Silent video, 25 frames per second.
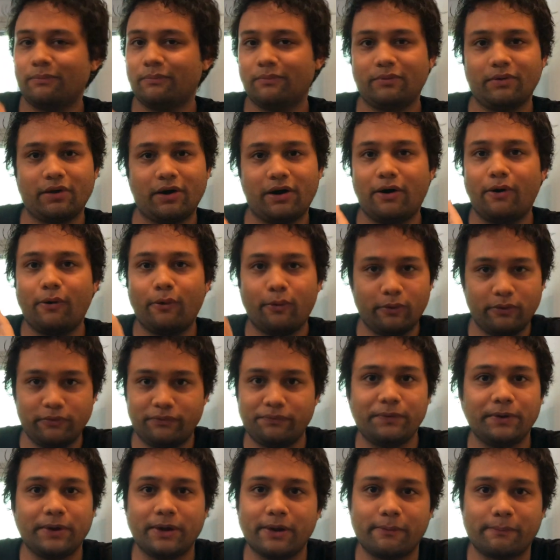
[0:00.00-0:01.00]
a whole
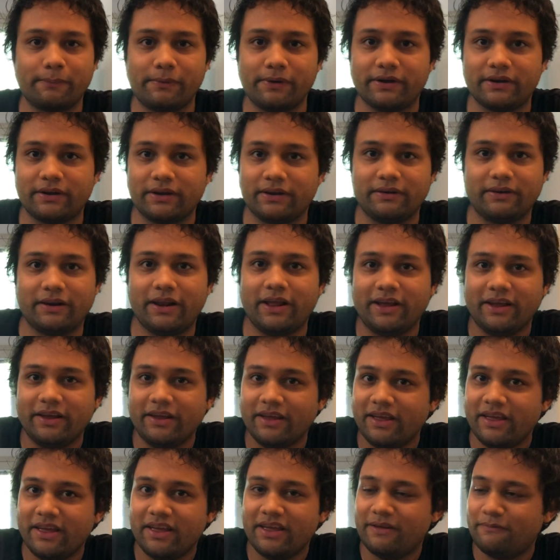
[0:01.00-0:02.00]
fingerprint and
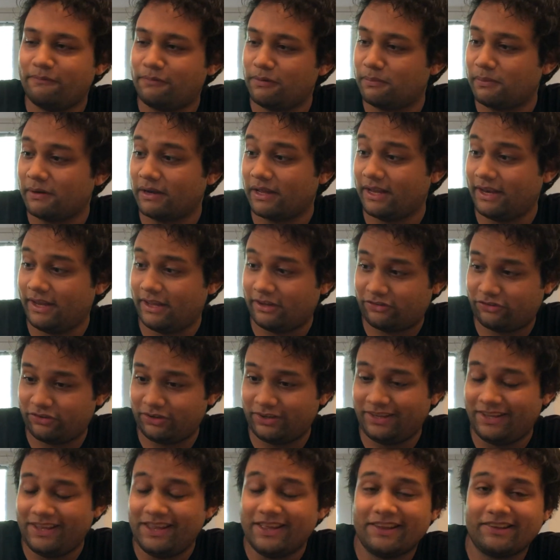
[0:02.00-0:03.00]
people can
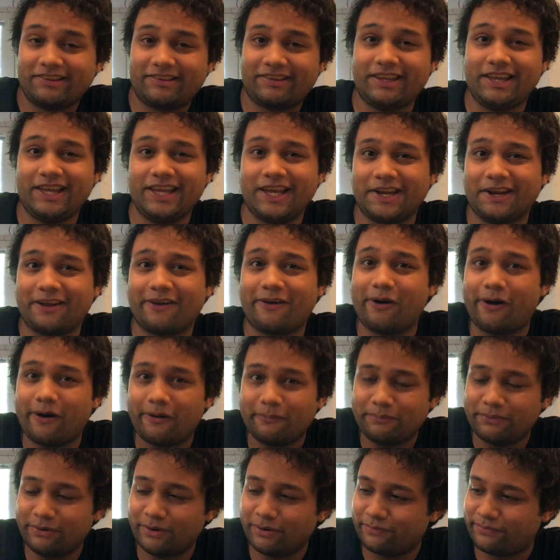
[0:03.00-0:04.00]
actually see and
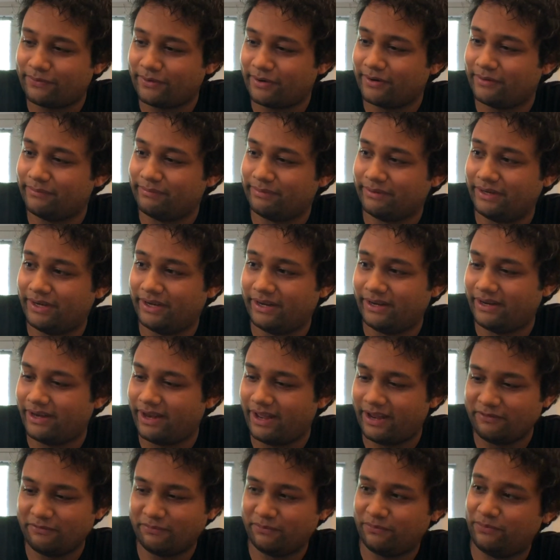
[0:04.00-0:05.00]
copy your fingerprint
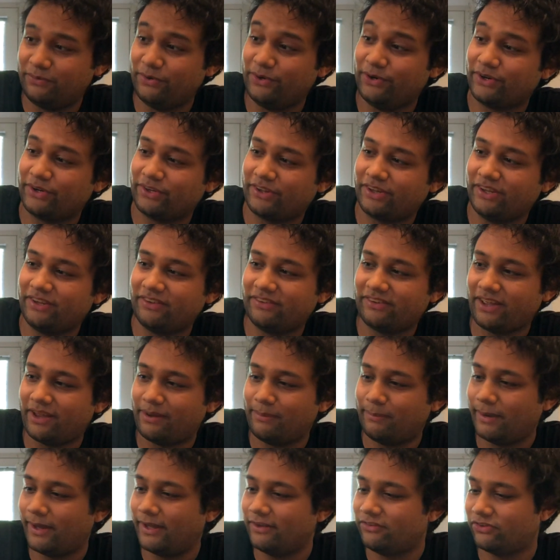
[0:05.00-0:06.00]
and weird things, I
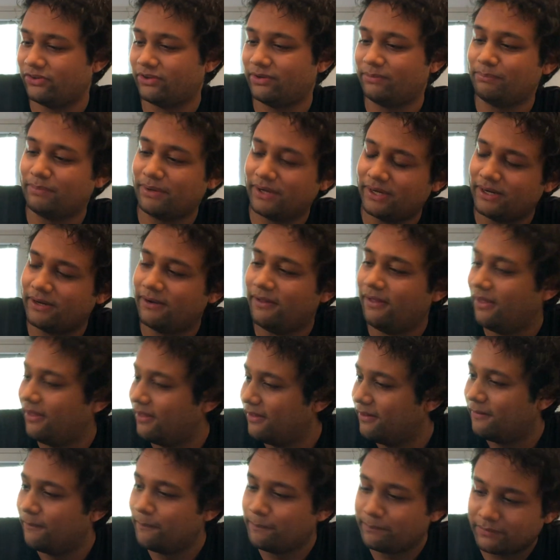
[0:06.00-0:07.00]
imagine. But
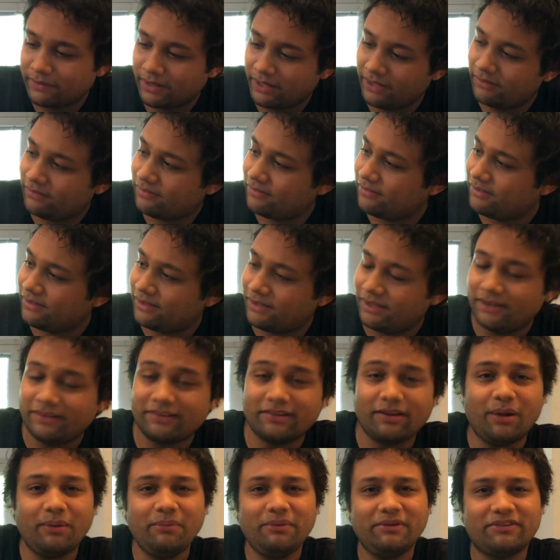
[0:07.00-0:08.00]
it's
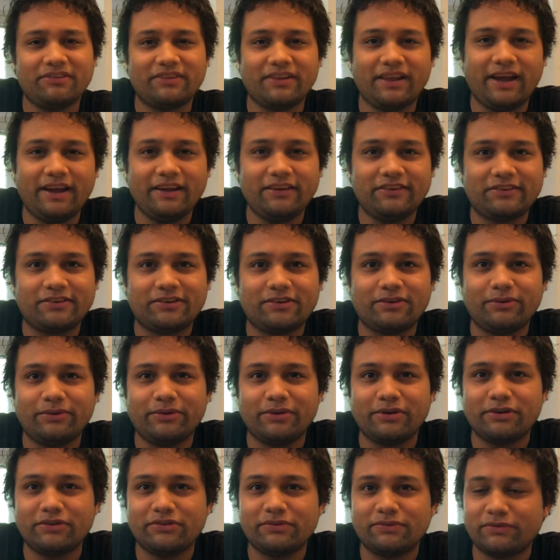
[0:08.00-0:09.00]
always nice to, you
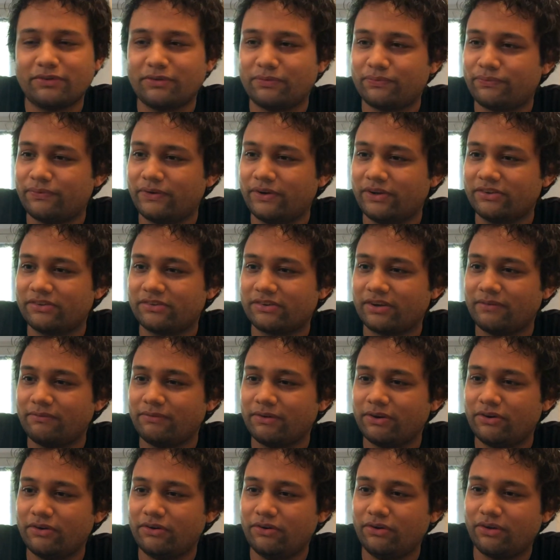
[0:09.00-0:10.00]
know, the first time
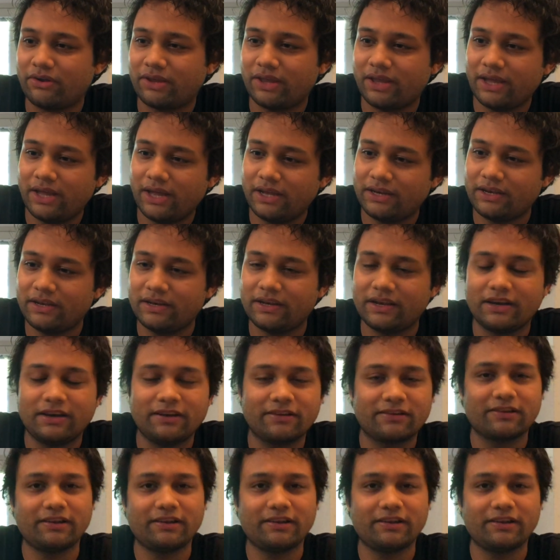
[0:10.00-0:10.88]
when you're looking at it and it's